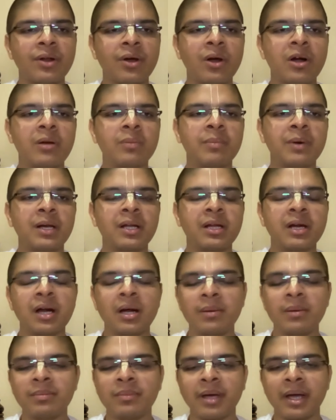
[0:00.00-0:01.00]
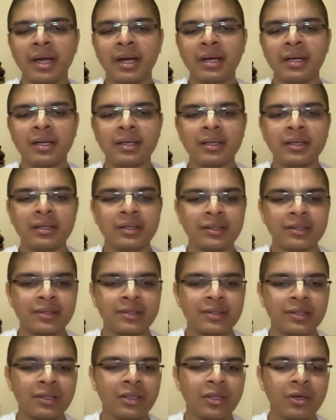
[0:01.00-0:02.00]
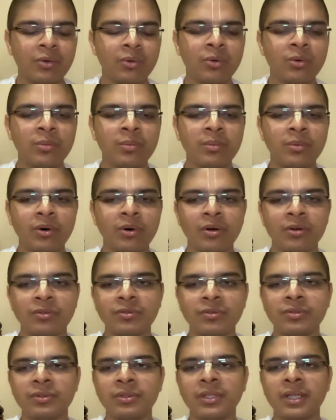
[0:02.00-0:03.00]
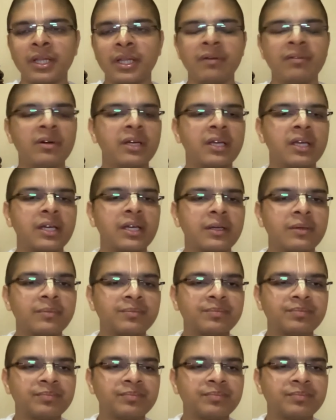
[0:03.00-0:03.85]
lord balaram enters the womb of devaki